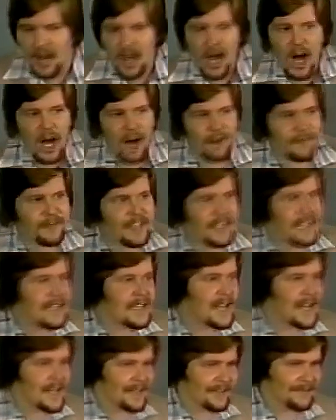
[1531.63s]
a God of
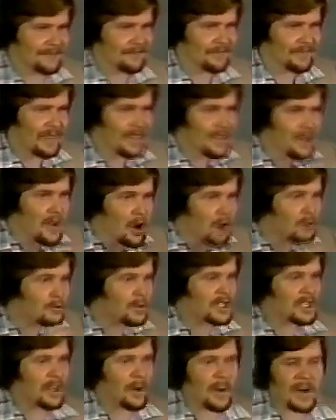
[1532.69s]
detail. He knows
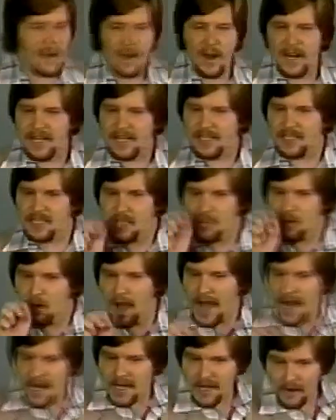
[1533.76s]
what's going on. He can see
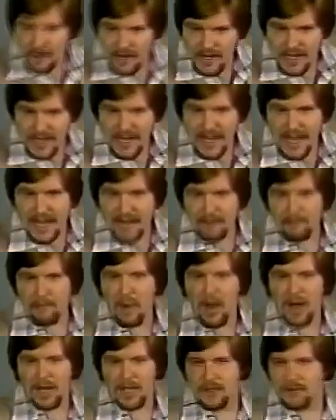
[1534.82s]
right into your D N A
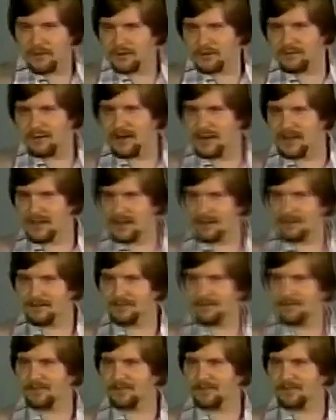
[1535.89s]
molecules right now.